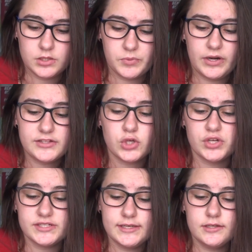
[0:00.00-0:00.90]
Pronounced
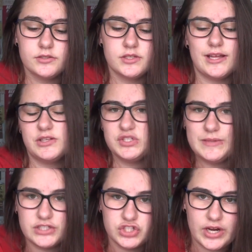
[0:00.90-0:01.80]
Aussie, so that just
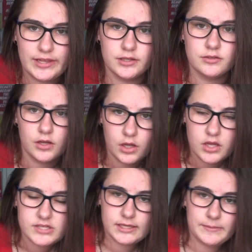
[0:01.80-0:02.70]
means Australian.
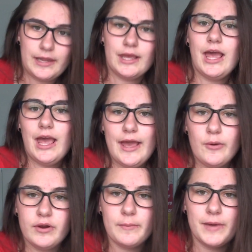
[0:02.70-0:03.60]
So I'd be like, hey,
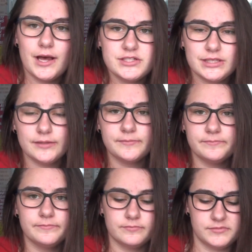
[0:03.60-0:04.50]
what up, my Aussie?
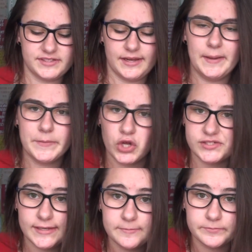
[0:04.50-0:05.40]
So I'm an
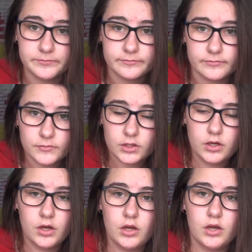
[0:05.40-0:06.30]
Aussie.
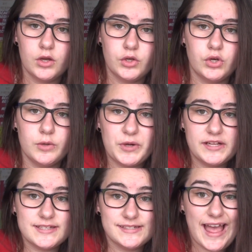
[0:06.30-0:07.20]
You don't
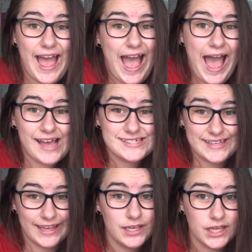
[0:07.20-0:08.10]
pronounce it as
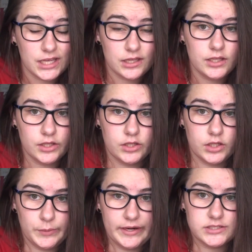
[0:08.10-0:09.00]
Azzy,
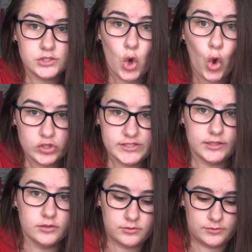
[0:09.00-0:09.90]
you pronounce it as Aussie.